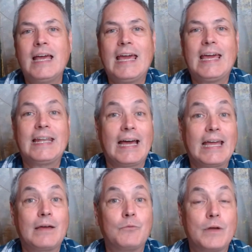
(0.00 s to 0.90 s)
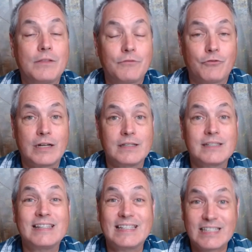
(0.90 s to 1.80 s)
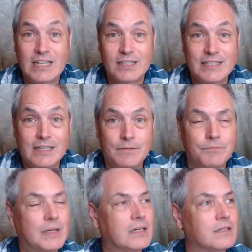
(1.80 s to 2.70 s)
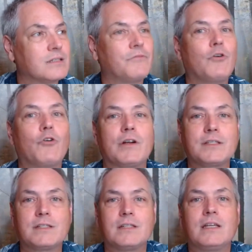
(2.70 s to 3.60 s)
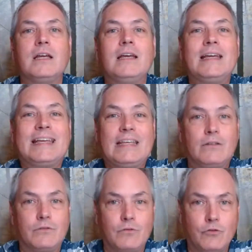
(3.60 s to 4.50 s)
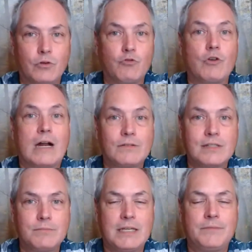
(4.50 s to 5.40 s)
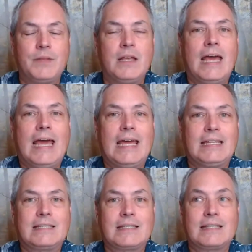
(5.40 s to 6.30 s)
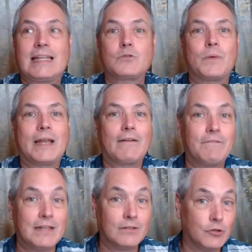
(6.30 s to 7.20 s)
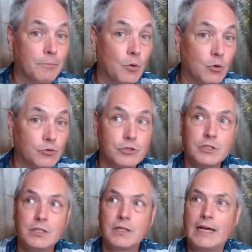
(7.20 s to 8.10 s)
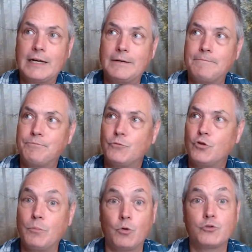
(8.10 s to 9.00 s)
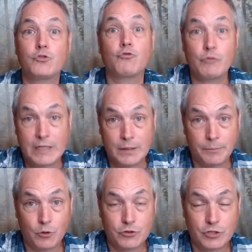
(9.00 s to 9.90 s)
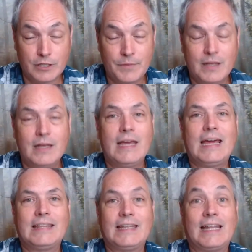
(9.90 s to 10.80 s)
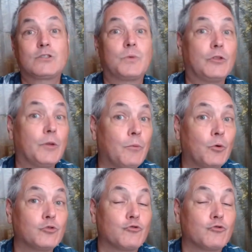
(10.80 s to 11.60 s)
and I am with friends discussing, because the forest grounds me, and that's when I feel the most real person, and that's when the most